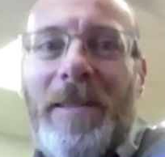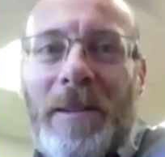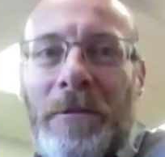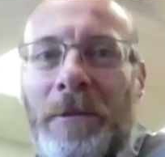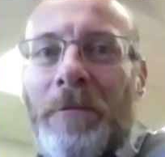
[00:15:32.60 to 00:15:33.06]

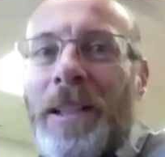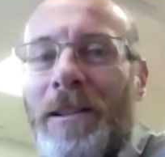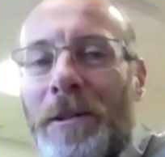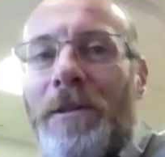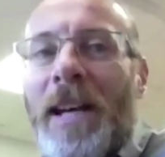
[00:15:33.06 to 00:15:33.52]
So when we
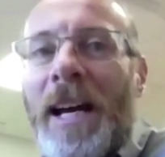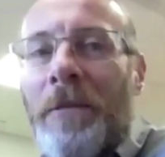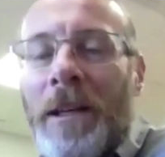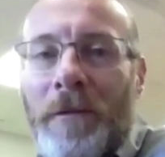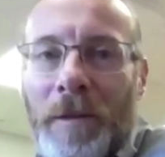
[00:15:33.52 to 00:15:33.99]
do
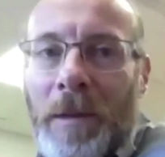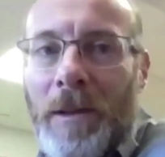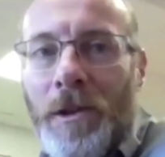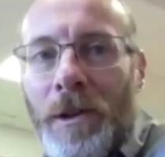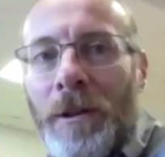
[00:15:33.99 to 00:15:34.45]
that, we have to
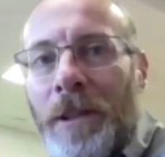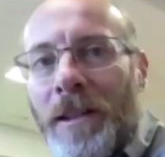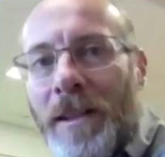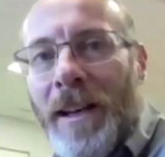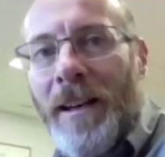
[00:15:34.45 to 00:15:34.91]
make sure
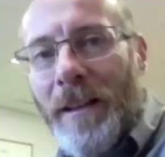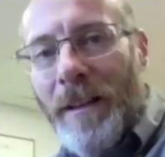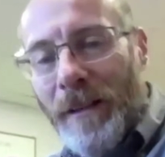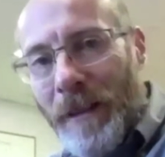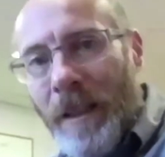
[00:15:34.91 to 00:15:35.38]
we take
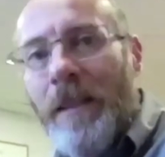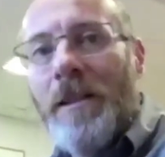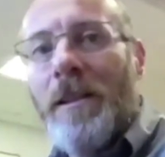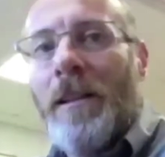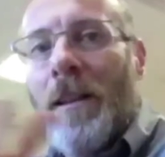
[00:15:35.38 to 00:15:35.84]

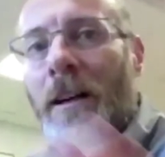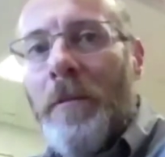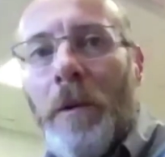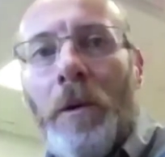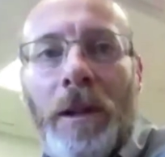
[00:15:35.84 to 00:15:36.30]
insulin
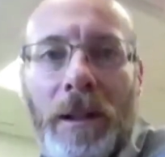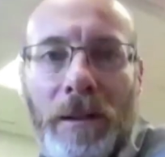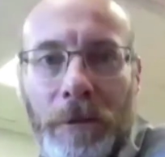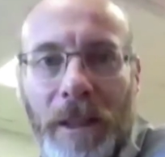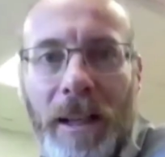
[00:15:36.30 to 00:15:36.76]
on board
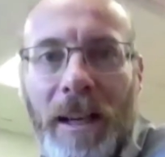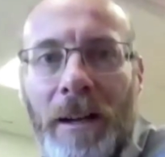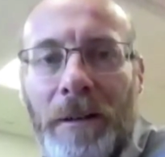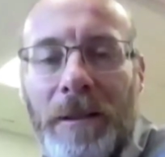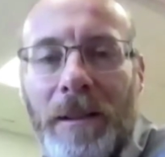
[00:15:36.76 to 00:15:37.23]
into
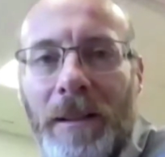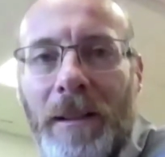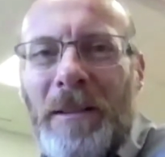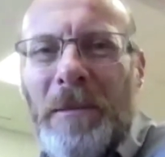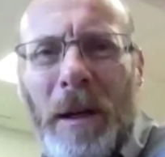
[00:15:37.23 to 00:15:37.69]
account.
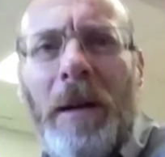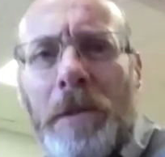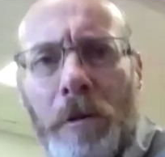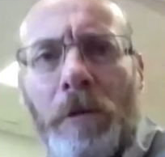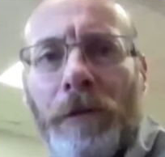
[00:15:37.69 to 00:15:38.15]
You know,
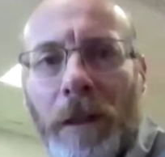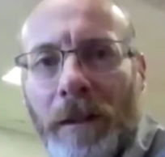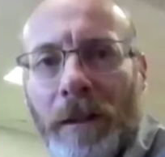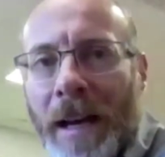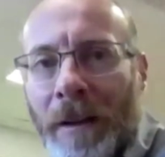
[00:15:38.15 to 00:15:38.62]
pumps will
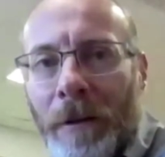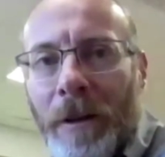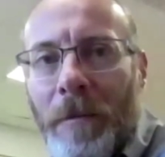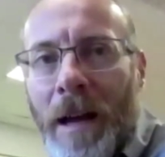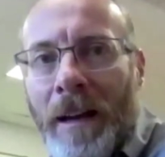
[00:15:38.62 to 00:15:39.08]
figure that
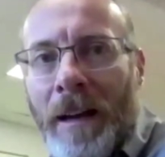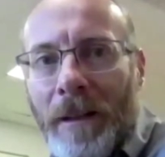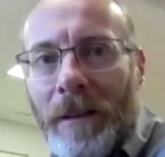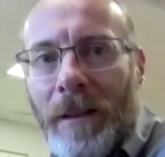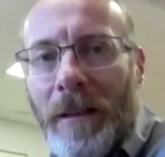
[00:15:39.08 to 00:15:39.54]

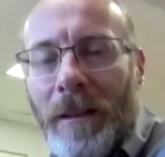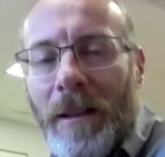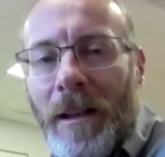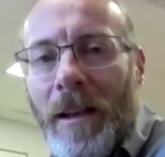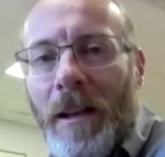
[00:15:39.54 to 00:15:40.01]
automatically,
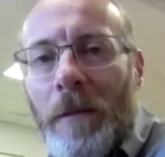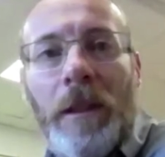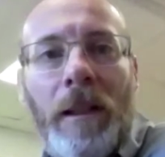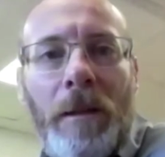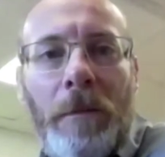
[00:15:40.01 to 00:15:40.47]

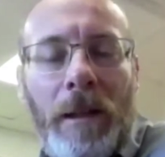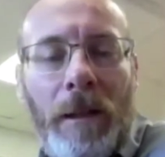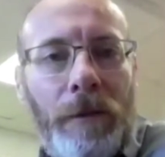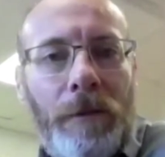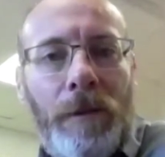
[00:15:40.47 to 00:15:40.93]
but
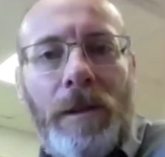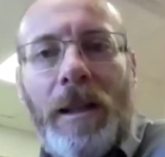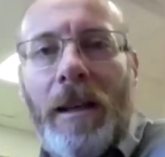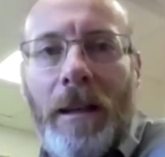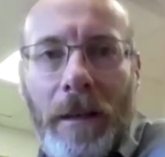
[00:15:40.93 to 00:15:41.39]
anybody who's
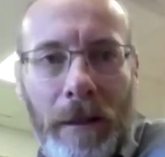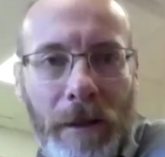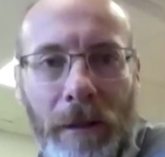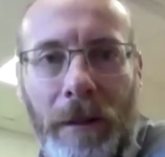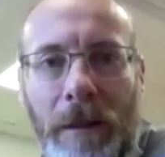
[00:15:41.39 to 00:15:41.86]
taking
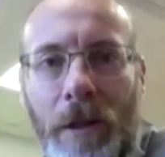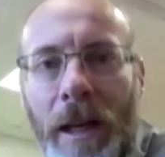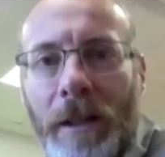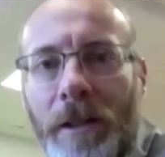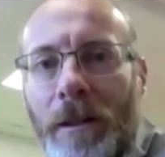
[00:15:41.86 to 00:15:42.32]
insulin
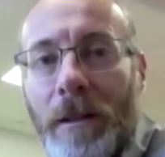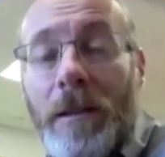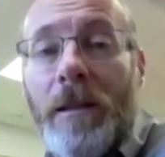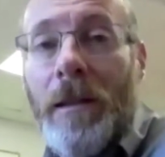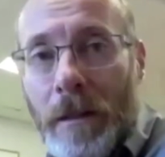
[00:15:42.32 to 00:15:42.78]

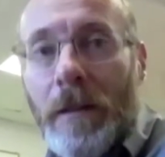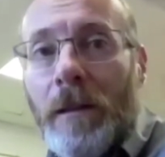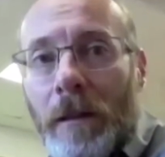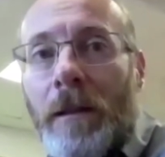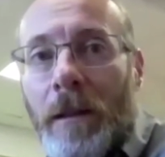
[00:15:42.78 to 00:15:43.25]
injections needs to
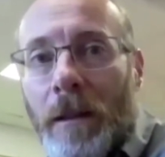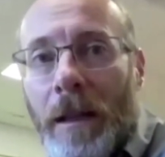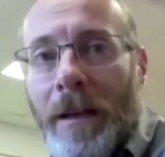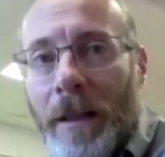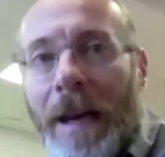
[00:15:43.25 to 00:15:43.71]
learn
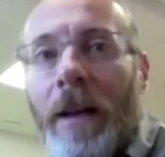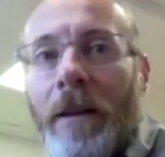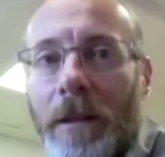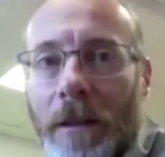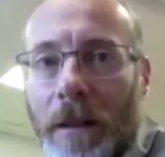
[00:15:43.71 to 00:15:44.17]
how to
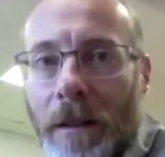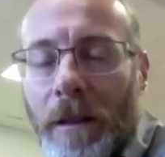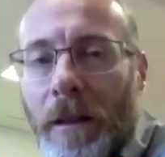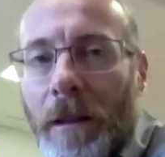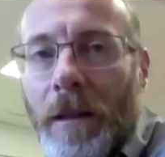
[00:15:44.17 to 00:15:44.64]
calculate
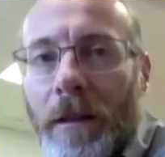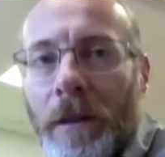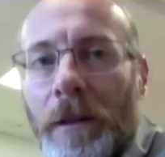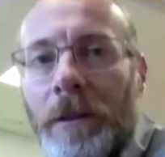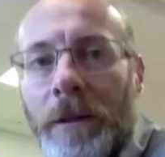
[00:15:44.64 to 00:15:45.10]

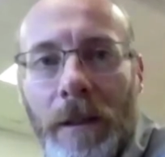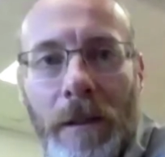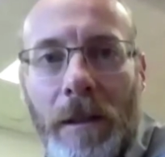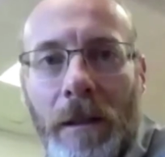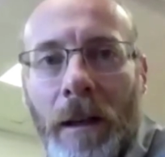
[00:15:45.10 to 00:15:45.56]
their own
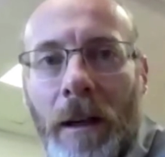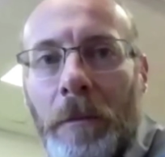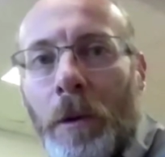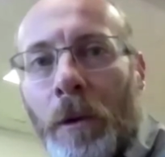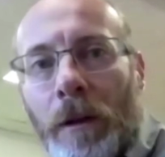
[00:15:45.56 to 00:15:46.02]
insulin on
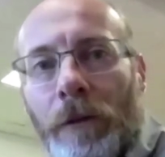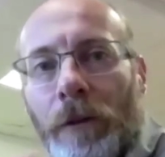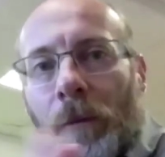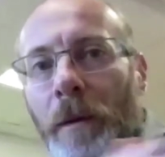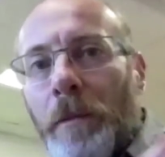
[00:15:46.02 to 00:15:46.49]
board
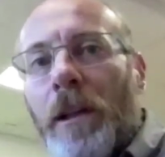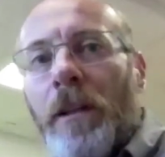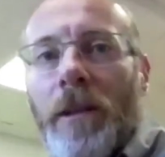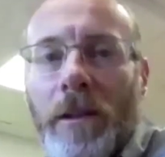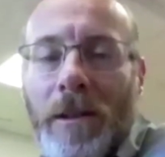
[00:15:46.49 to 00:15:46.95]
from the
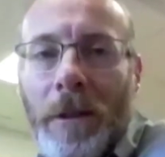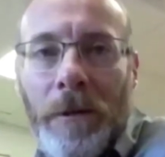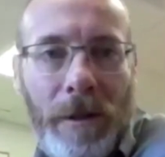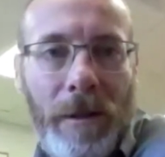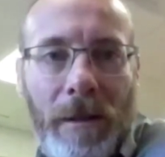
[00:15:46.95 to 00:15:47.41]
previous
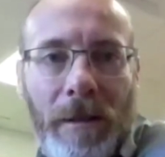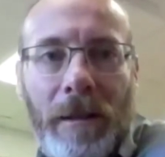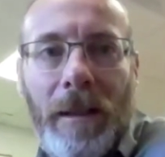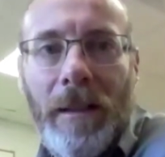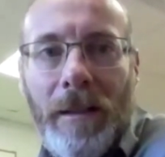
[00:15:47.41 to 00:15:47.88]
doses
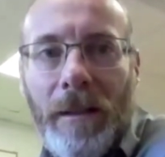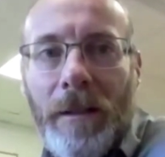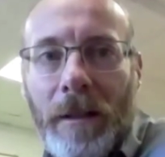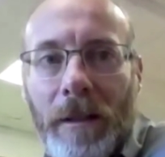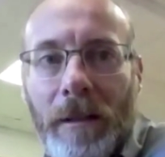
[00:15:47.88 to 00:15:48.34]
that they
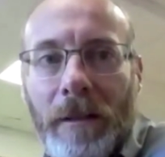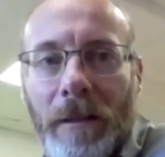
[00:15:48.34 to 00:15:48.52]
took.